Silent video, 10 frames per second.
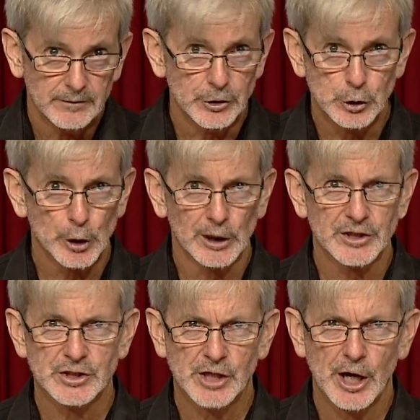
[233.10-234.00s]
the
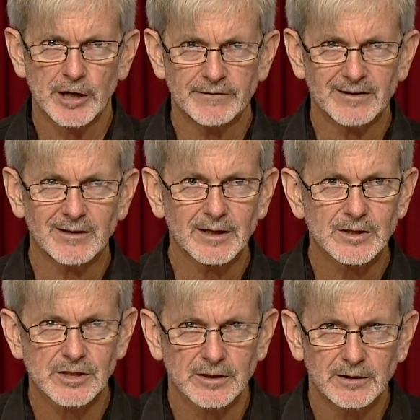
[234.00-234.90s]
Journalists' Code of
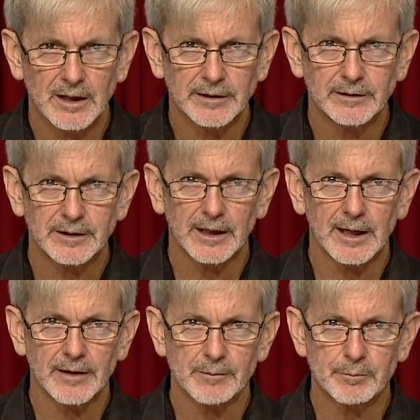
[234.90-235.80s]
Ethics and
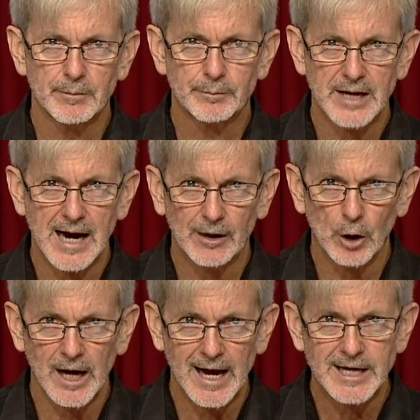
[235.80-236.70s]
the
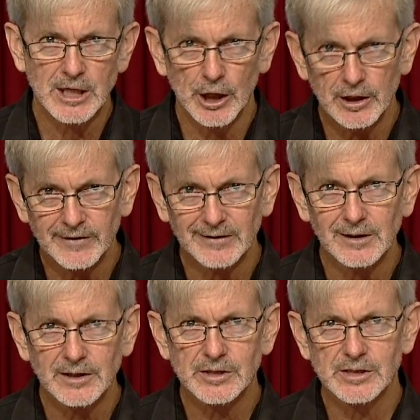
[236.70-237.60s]
PRIA Code of
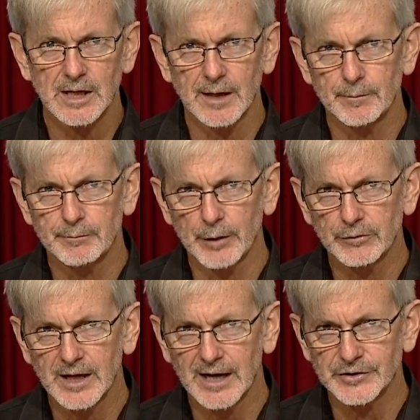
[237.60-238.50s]
Ethics
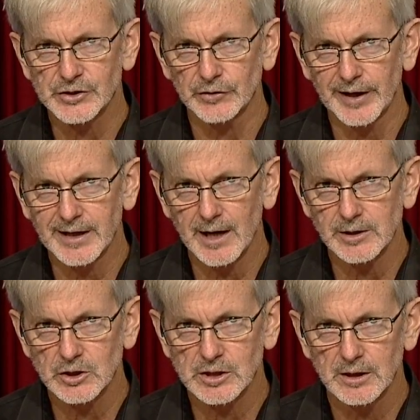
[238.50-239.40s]
both counsel
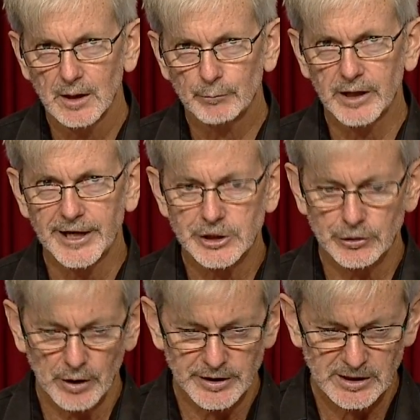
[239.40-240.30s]
against
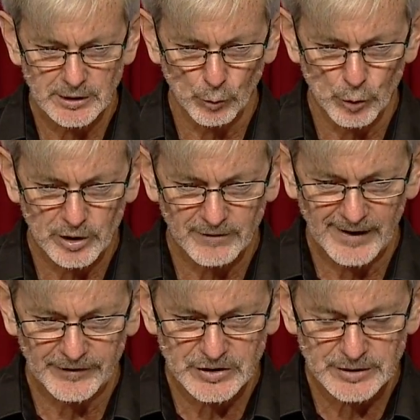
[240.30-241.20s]
plagiarising the work of
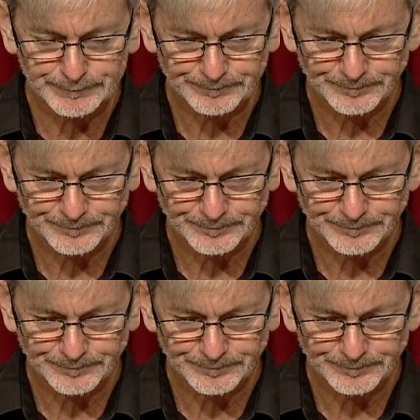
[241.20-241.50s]
others.